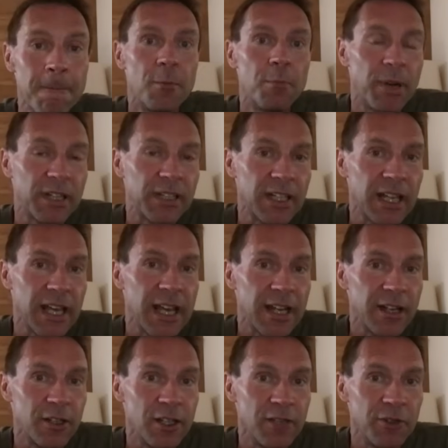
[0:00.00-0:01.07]
But then
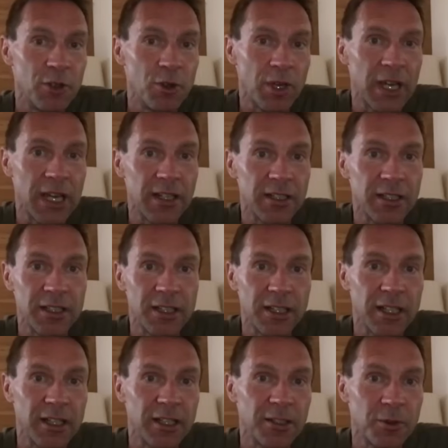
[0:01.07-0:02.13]
again, if you look at
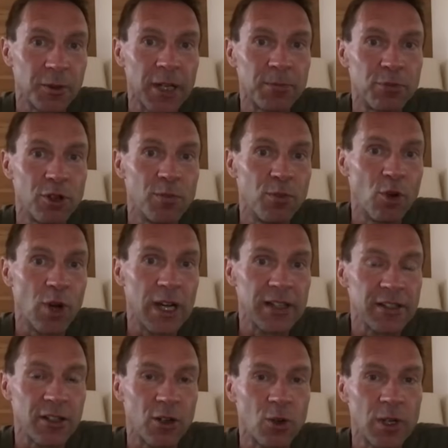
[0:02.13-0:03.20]
Red Bull
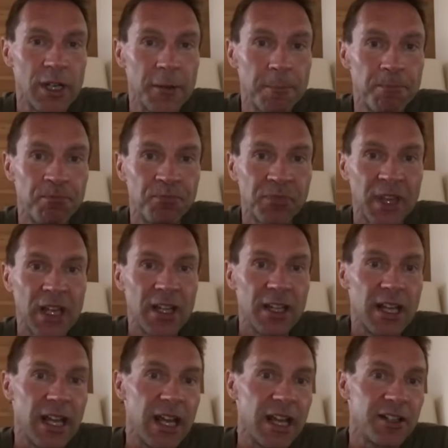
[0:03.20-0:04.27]
Bo-Hans Grohe,
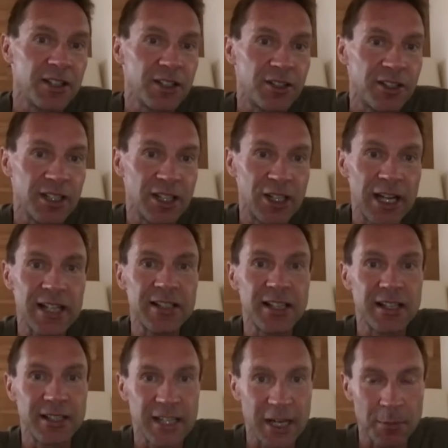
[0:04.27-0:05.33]
at the
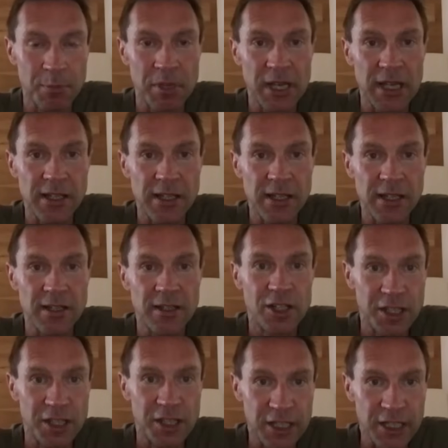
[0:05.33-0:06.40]
Classics campaign, it
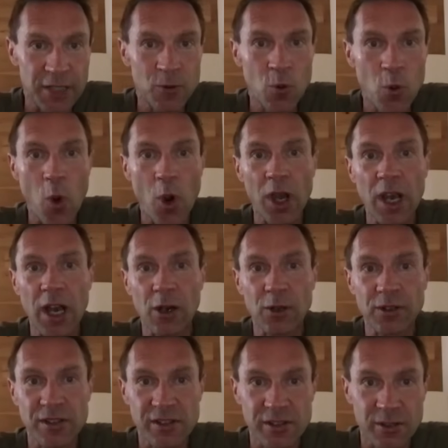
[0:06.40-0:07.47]
didn't work out
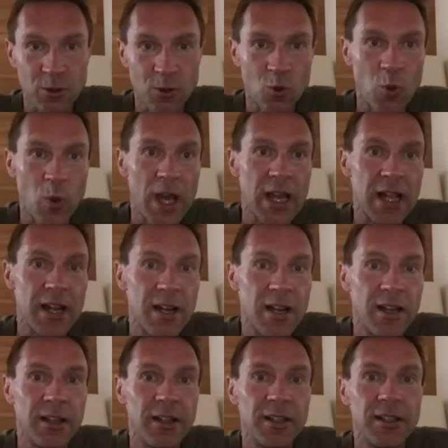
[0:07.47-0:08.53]
so well.
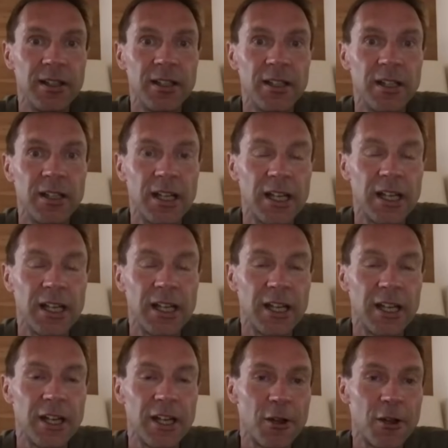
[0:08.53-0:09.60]

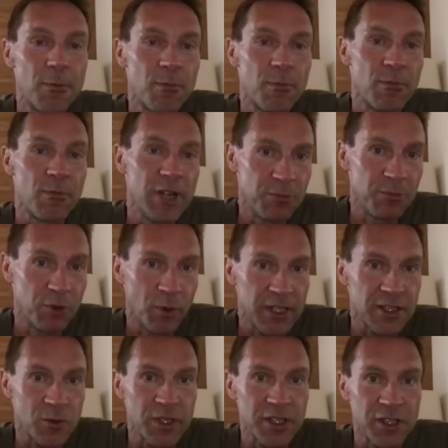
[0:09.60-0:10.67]
Lipovic was a
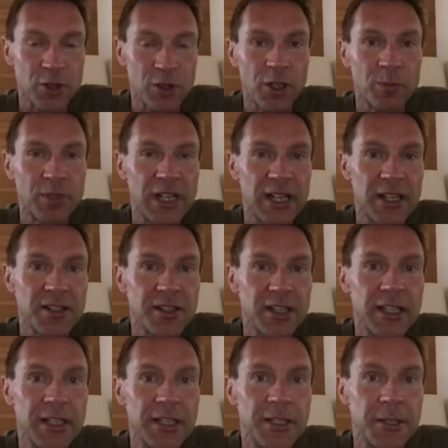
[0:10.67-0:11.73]
3rd place
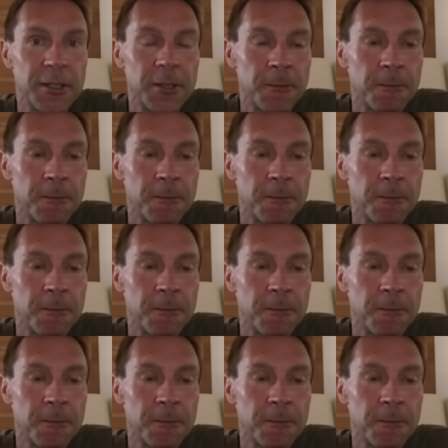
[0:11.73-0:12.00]
in